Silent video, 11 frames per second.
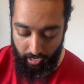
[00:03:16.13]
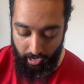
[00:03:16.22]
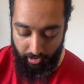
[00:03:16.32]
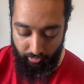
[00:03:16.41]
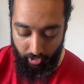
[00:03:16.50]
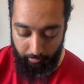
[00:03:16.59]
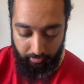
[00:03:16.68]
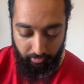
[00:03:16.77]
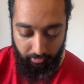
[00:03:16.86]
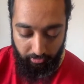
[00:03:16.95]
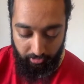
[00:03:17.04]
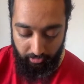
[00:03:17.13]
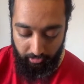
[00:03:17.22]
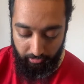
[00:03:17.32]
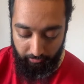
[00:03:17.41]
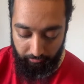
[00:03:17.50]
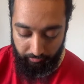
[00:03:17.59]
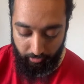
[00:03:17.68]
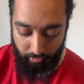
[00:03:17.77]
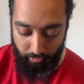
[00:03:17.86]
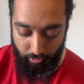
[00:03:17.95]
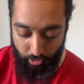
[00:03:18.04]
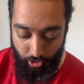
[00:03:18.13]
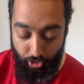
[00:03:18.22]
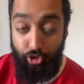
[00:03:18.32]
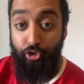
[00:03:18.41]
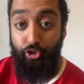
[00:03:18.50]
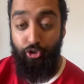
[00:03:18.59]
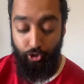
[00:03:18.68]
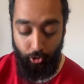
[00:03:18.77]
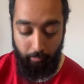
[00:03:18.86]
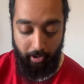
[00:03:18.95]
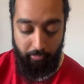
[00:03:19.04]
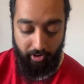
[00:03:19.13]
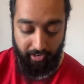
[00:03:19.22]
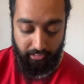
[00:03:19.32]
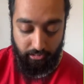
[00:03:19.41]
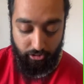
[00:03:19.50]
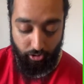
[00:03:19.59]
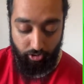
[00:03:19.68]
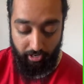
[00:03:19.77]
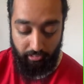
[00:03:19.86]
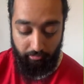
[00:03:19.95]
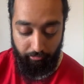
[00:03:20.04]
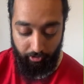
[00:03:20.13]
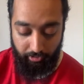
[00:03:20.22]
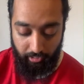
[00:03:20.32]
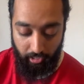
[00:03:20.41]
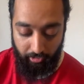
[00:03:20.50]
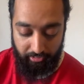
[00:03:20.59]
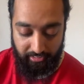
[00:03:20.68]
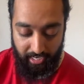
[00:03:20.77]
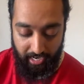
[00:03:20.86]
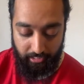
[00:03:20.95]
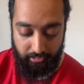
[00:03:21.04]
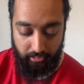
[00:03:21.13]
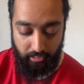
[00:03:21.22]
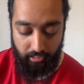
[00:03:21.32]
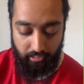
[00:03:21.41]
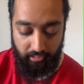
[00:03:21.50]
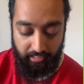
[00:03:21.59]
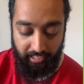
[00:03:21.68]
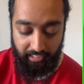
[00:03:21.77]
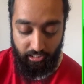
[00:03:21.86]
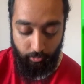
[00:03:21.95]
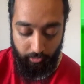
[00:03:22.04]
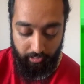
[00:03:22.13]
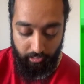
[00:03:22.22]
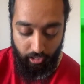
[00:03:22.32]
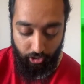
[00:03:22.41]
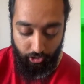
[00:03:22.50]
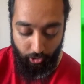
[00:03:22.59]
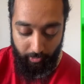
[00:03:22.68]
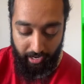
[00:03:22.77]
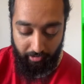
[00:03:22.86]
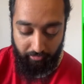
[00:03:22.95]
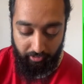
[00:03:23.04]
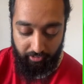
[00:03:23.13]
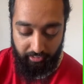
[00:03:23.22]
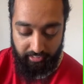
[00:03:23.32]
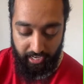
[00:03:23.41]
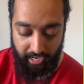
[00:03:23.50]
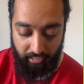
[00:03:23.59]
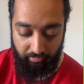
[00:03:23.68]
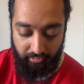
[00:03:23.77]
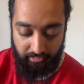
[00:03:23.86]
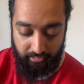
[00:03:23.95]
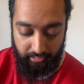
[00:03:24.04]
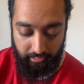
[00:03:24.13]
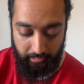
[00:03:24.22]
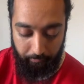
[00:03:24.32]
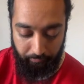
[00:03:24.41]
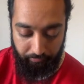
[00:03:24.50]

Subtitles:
I dropped the 2 baby dragons to create the funnel on the sides. The King and the Queen going after this air defense here.